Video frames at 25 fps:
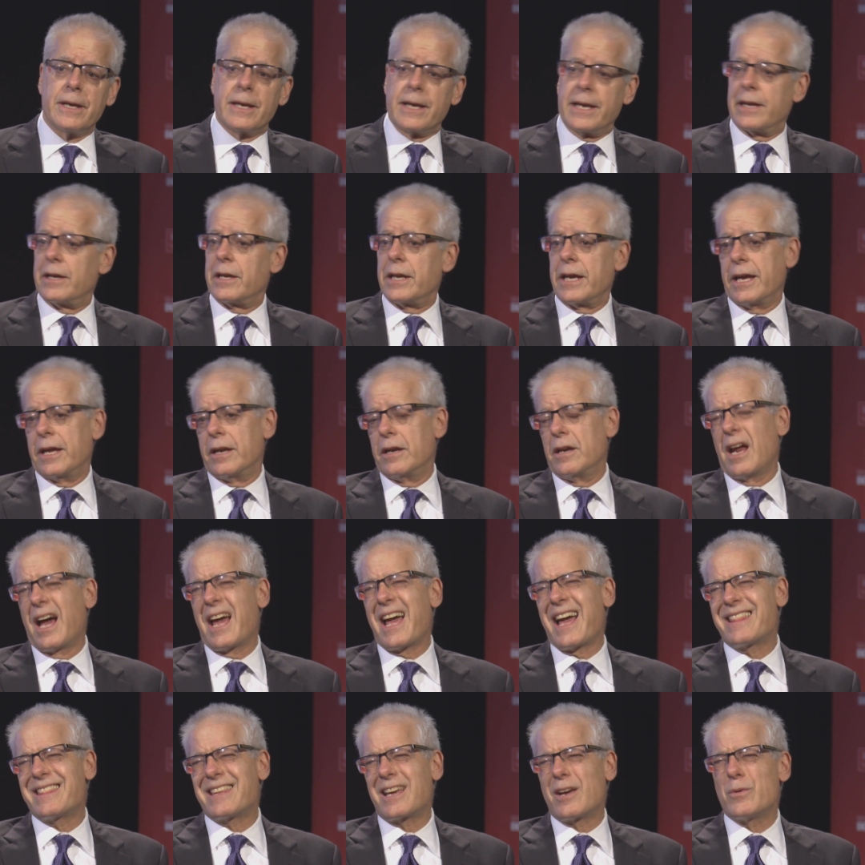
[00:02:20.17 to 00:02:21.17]
in, in, I
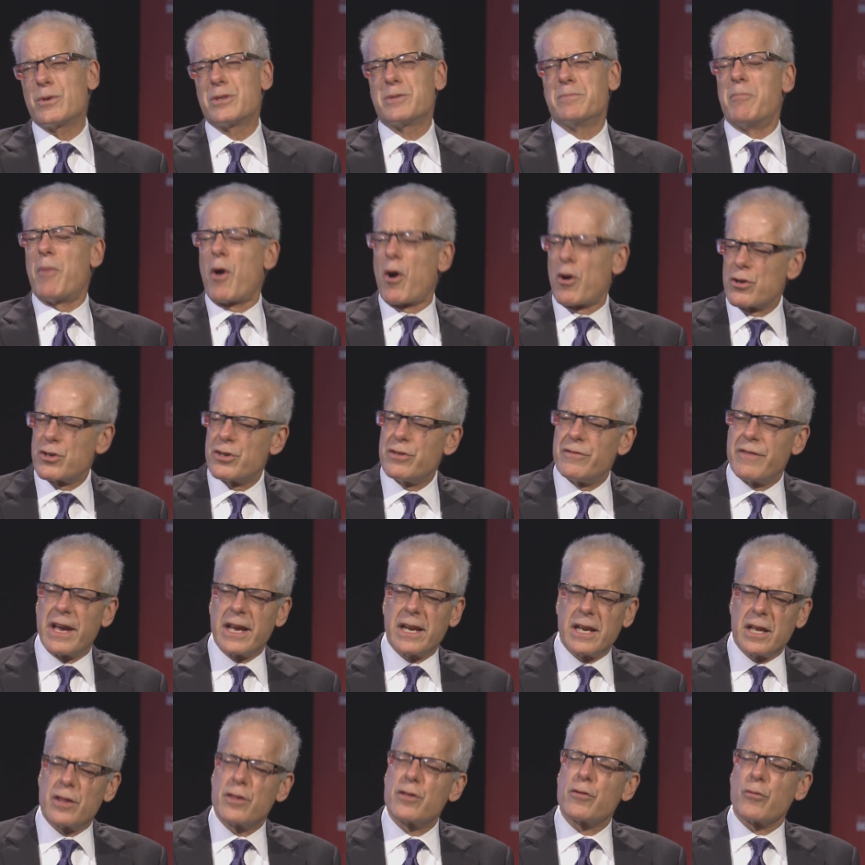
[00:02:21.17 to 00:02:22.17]
think it was March of
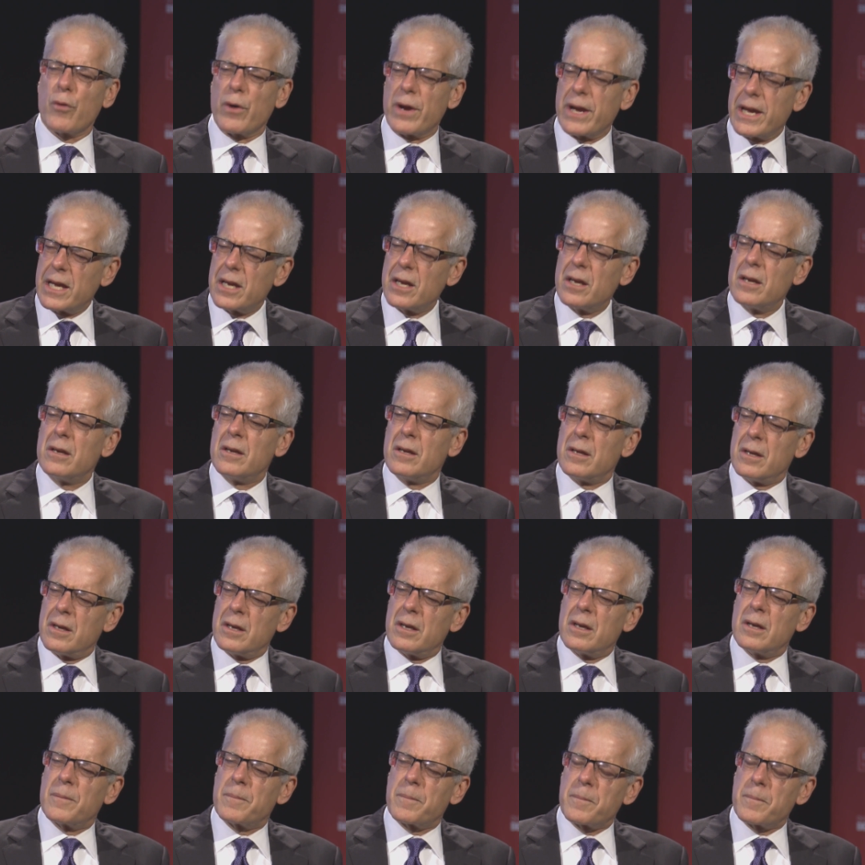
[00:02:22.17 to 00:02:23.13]
83. And when